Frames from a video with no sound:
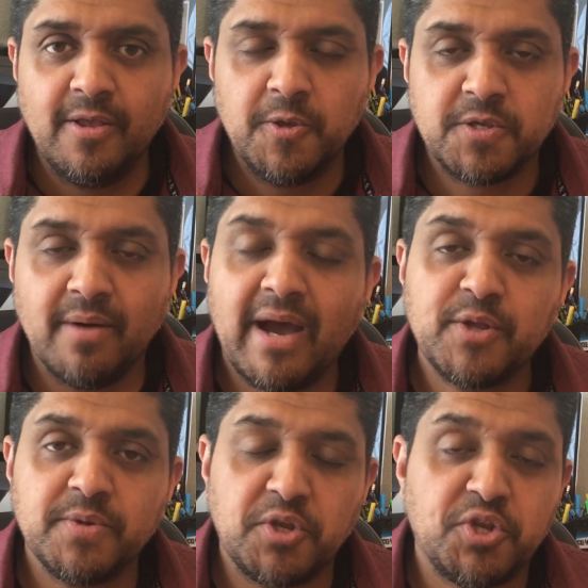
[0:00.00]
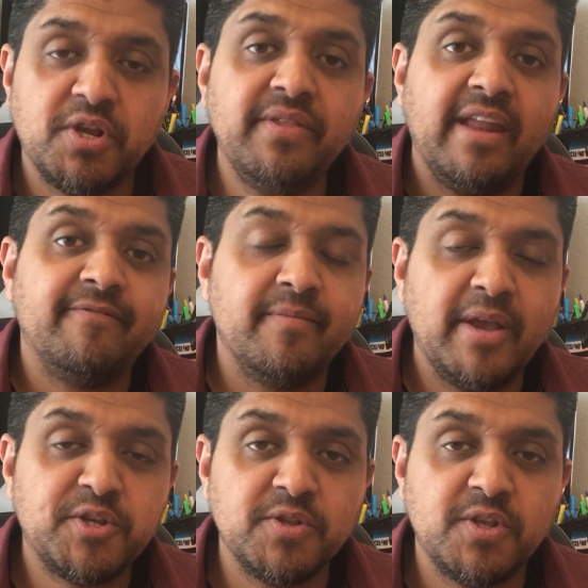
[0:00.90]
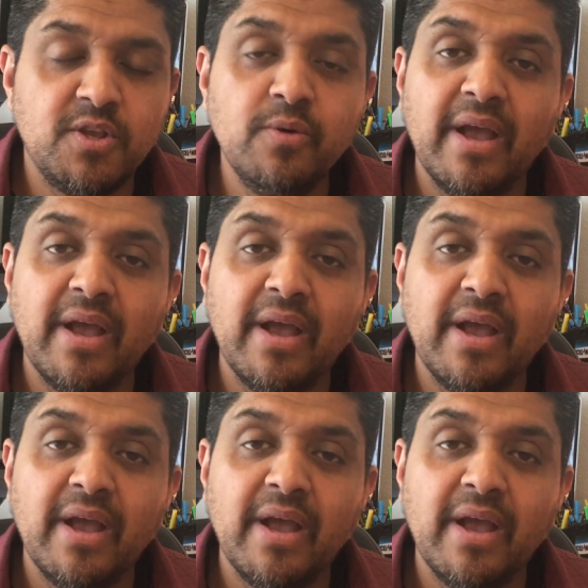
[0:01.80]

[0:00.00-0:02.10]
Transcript: So I might as well just share that information to you,